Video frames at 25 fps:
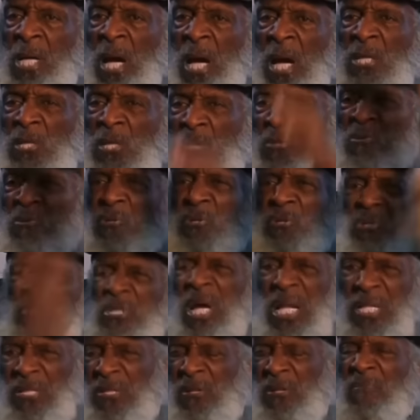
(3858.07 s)
And you
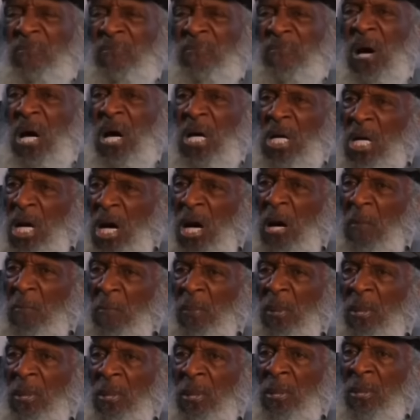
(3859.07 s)
shut the fuck
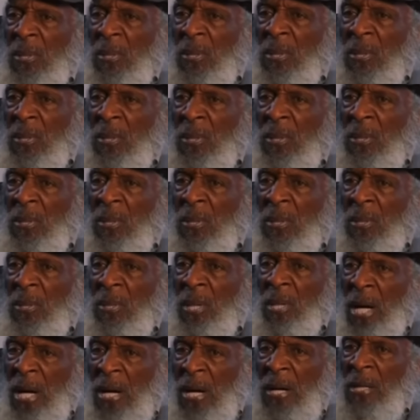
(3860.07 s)
up.
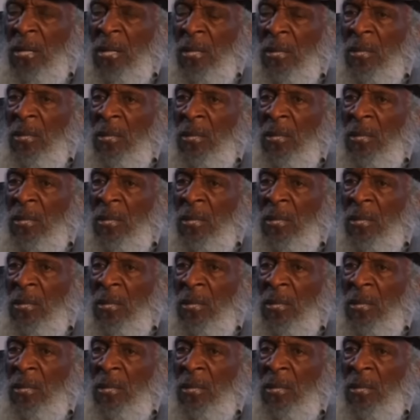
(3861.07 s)
Huh?